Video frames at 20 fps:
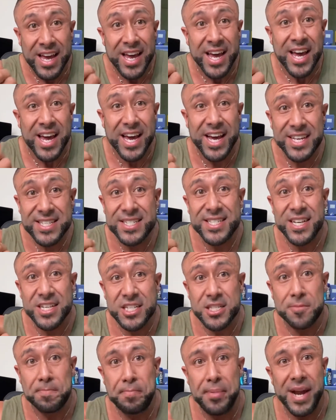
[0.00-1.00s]
It's
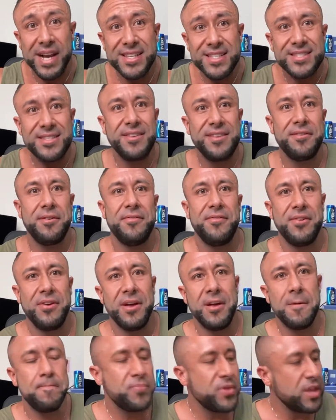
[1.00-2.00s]
expensive.
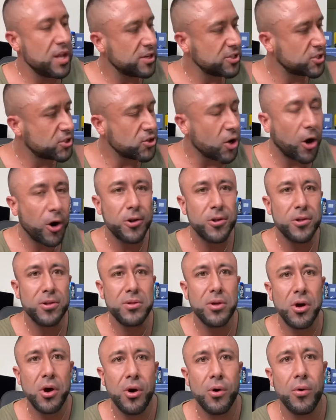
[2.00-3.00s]
Start
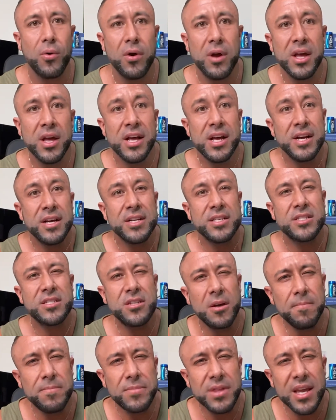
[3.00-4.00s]
low.
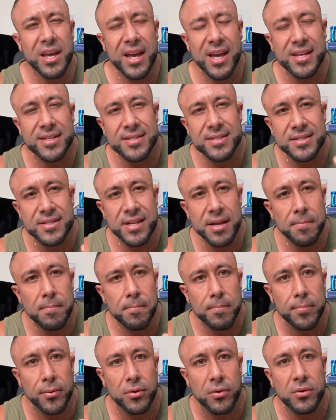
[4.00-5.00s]
Something as
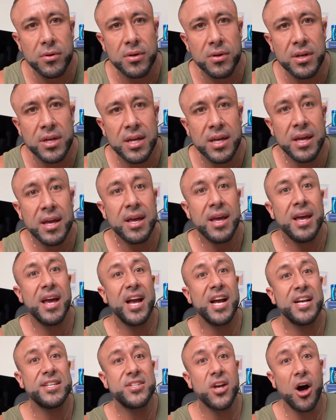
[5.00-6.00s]
simple
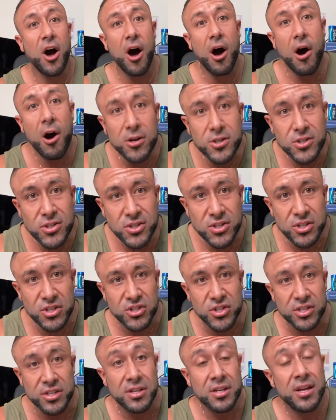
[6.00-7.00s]
as
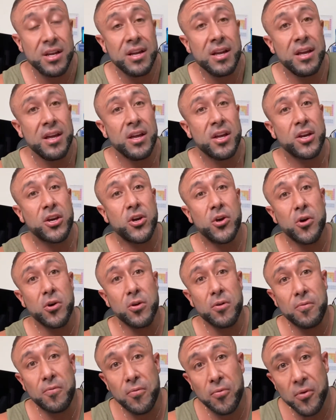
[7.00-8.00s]
oxygen could
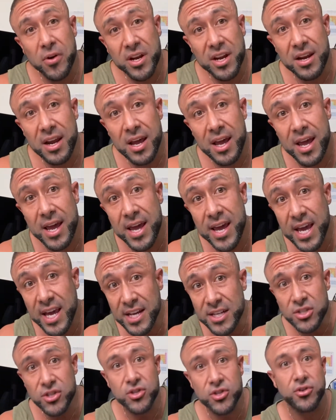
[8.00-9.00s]
freaking
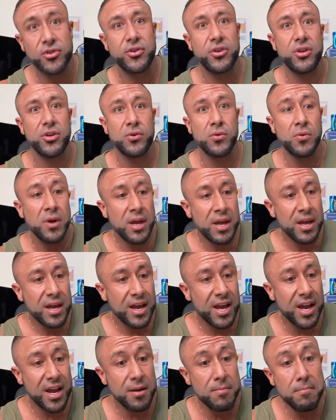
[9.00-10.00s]
hinder you
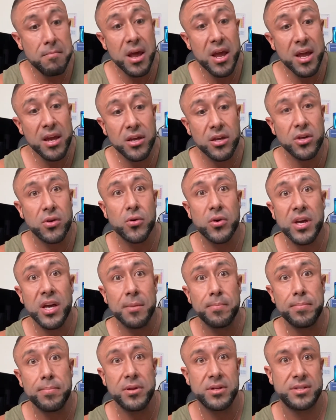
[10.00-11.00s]
and make you
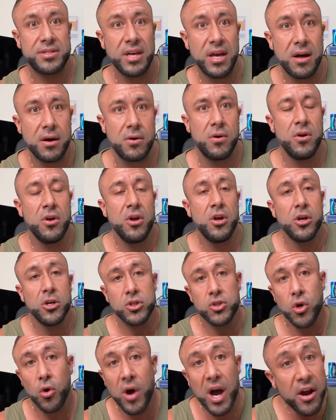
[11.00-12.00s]
hit plateau.
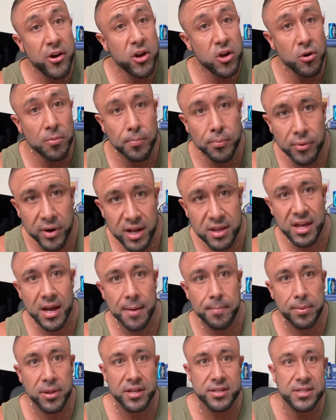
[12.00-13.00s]
So how do you break that
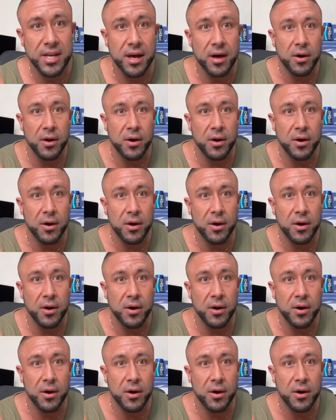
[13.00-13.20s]
plateau?